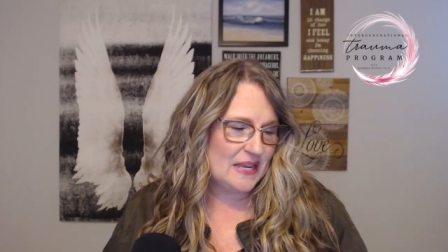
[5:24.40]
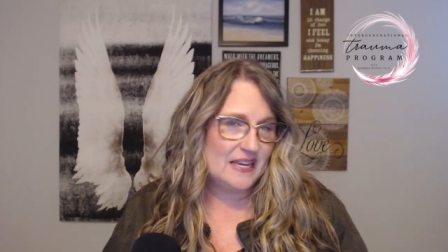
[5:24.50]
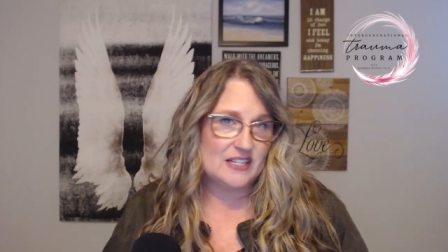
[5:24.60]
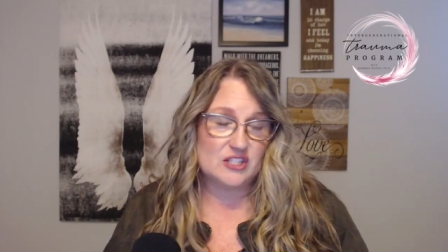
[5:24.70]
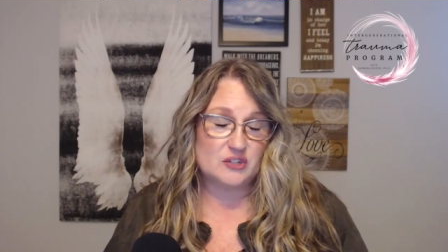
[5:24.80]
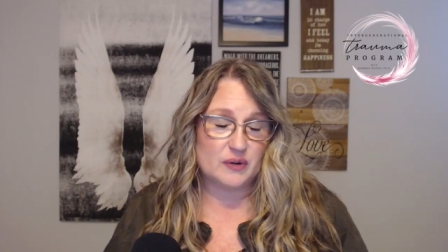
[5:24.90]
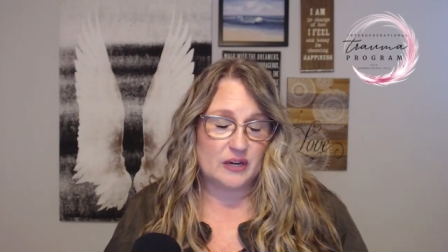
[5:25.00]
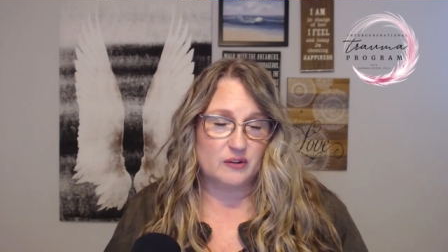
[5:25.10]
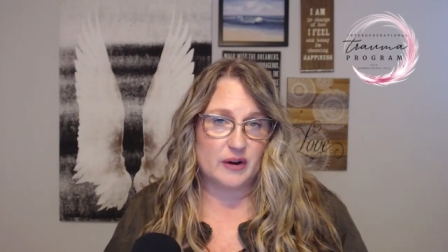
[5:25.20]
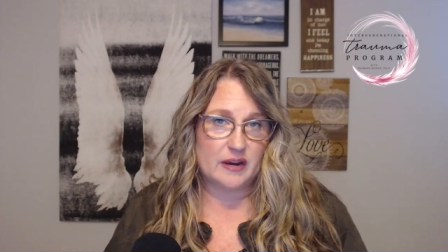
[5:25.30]
He's doing
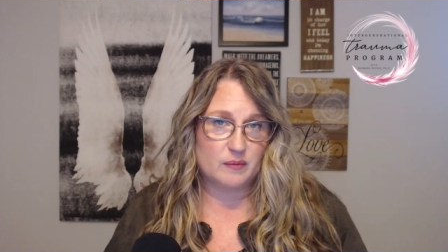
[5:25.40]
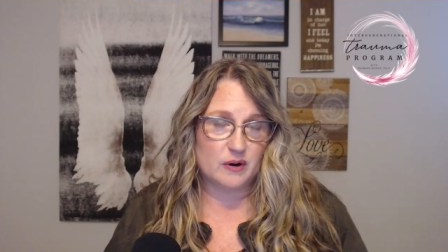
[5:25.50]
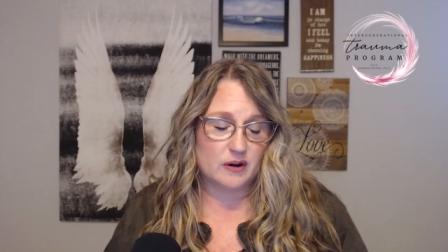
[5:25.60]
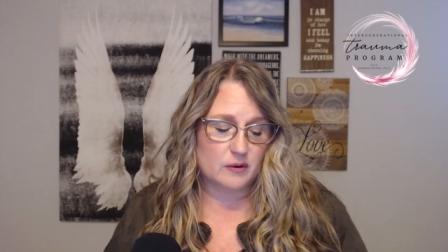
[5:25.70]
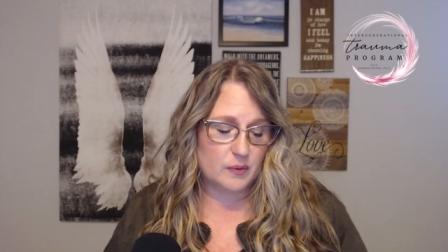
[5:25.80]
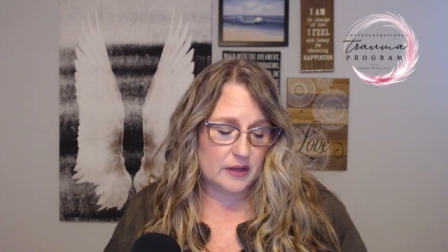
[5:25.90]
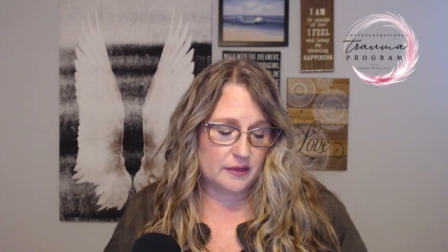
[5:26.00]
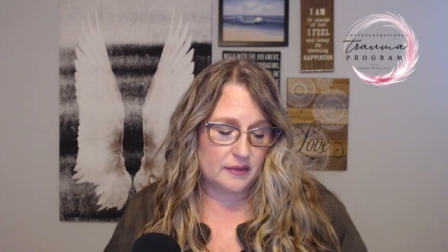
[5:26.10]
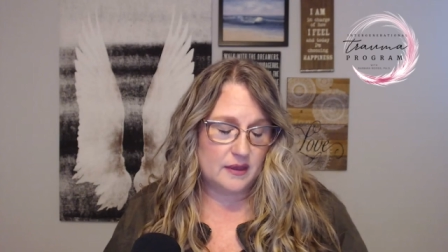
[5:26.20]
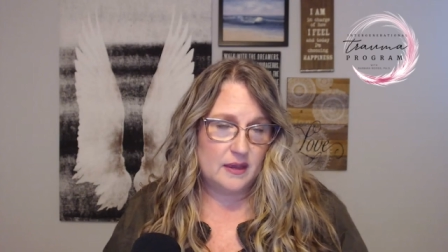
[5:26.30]
great work with
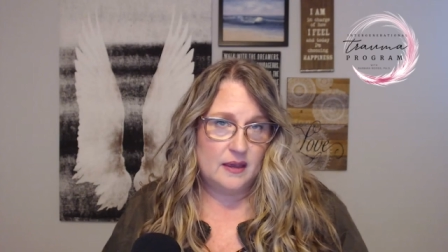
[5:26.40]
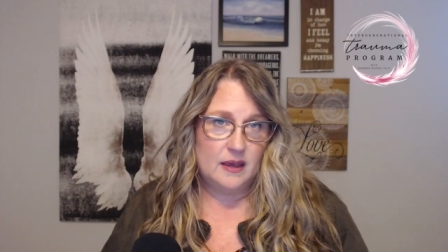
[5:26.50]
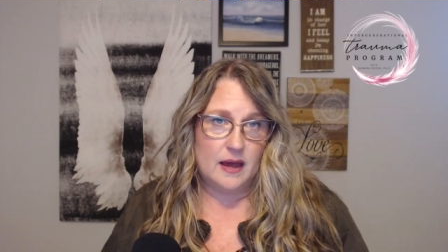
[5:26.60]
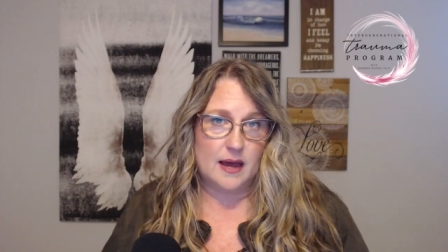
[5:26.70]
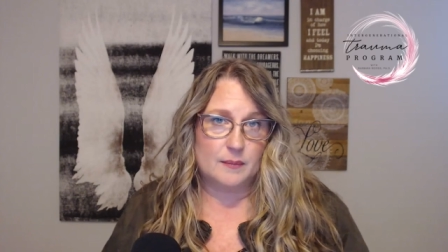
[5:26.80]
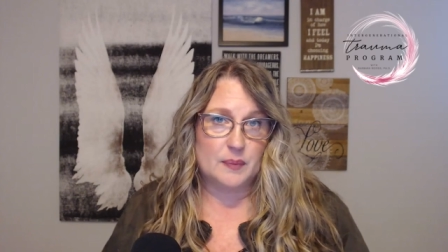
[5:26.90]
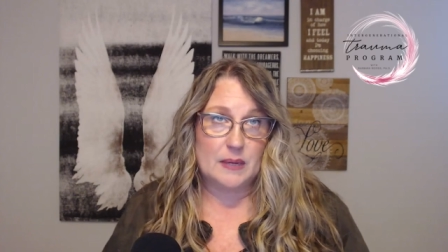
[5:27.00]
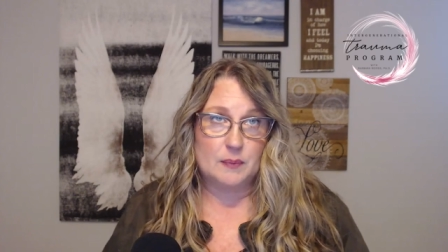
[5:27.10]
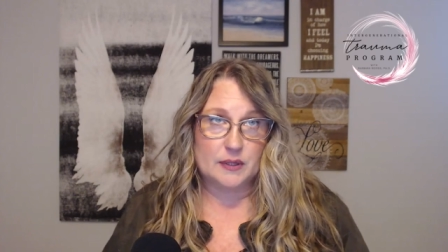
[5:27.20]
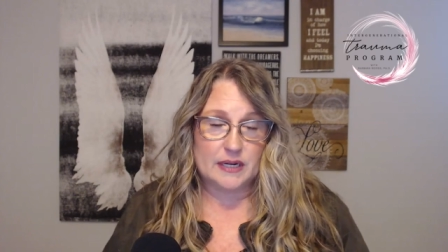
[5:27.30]

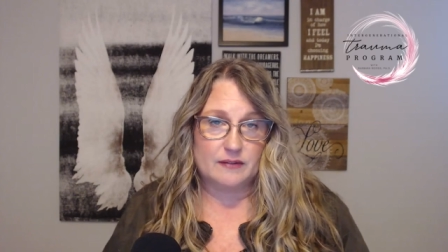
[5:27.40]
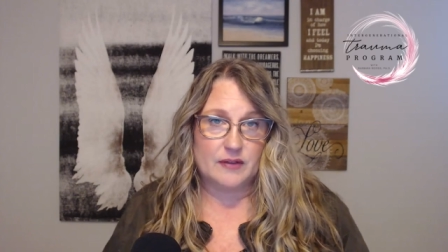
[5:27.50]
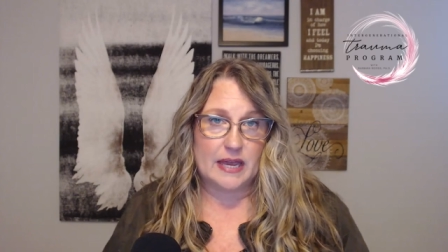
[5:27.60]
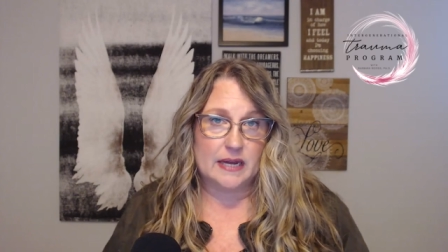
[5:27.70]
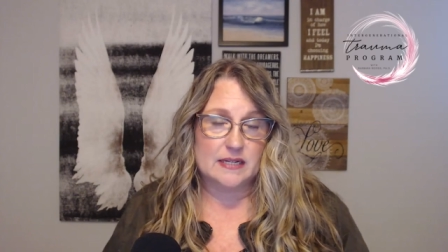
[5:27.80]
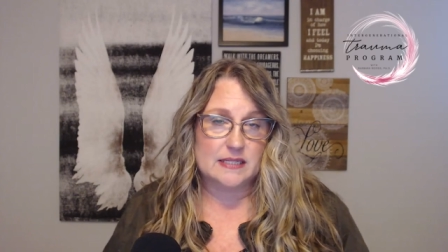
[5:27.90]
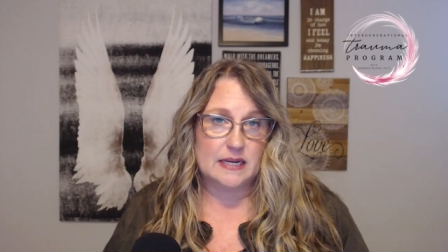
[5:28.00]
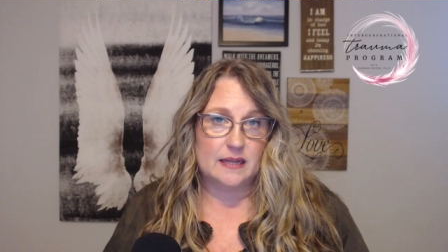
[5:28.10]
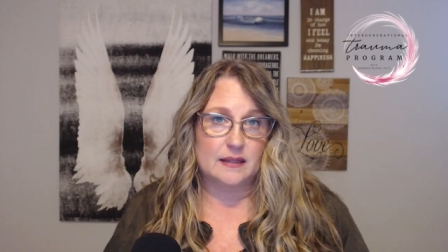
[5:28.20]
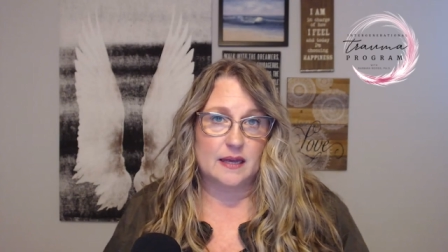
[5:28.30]
people in
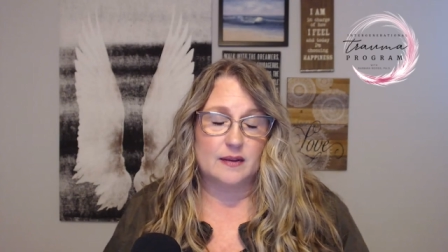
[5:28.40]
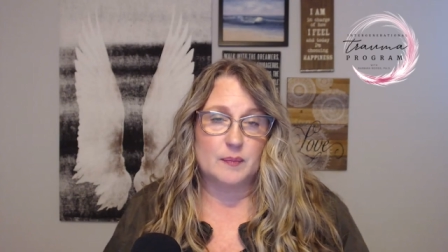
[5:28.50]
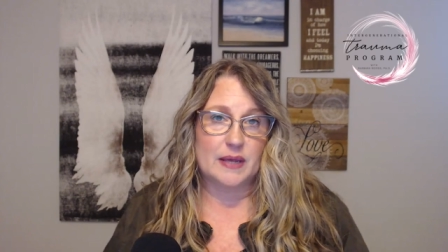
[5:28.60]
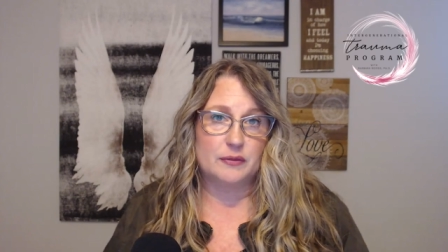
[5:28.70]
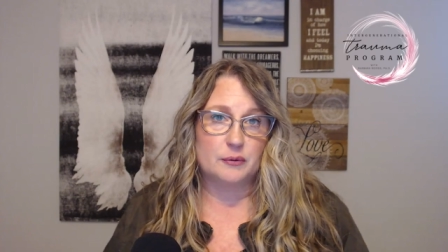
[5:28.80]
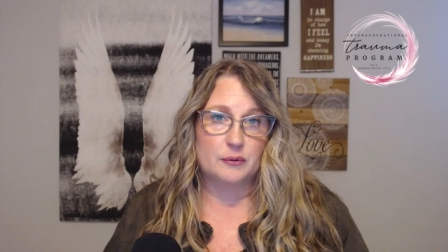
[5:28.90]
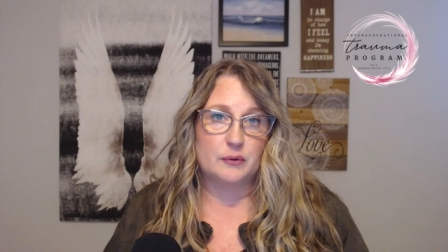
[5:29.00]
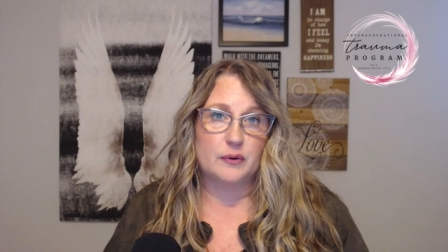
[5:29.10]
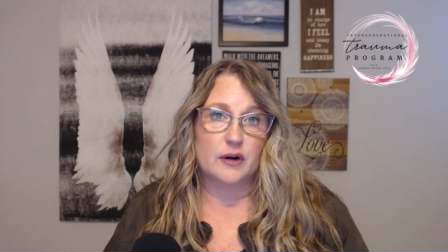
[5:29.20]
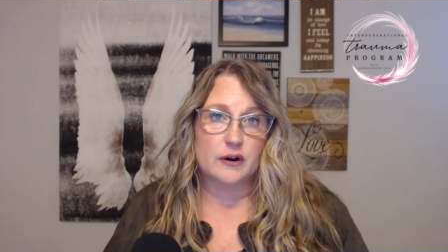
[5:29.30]
Afghanistan that have been
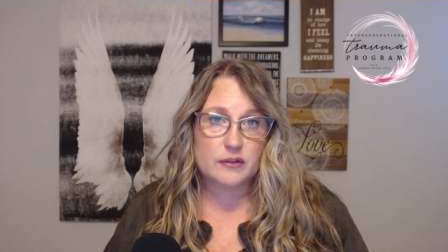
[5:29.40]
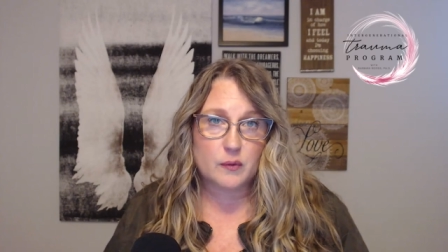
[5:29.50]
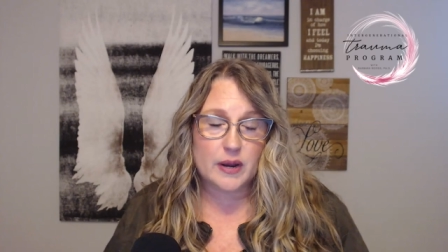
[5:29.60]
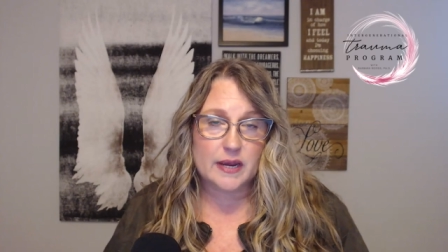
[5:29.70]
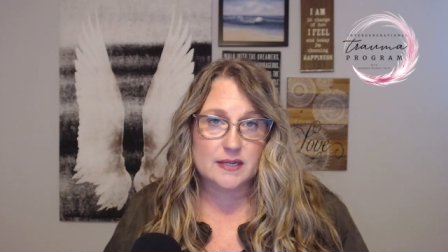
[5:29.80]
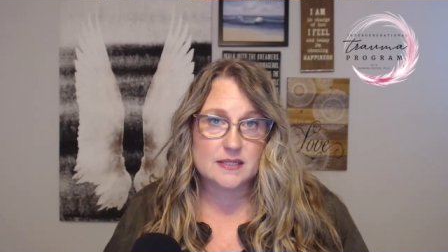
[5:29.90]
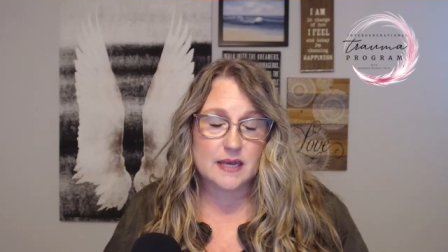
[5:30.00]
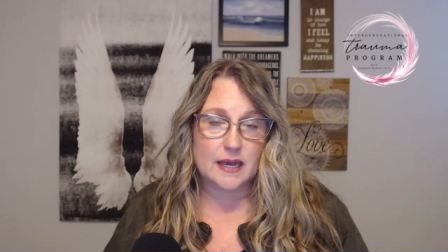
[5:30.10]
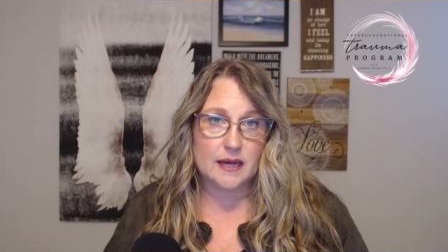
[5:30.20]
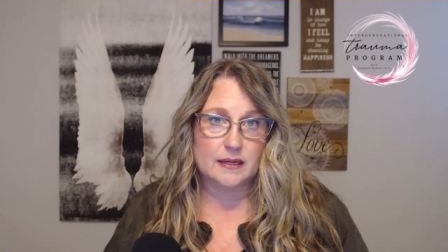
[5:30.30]
through earthquakes
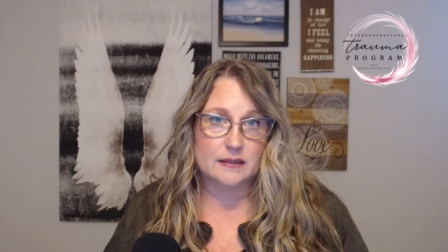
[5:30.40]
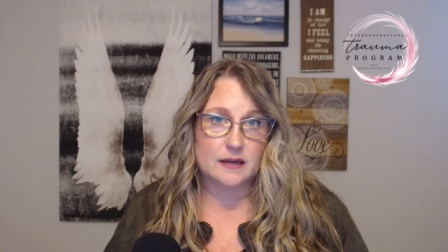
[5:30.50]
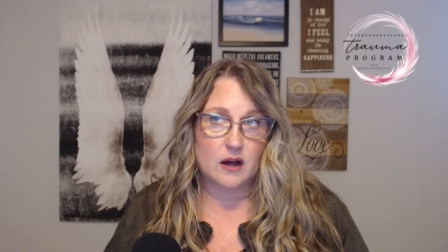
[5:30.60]
and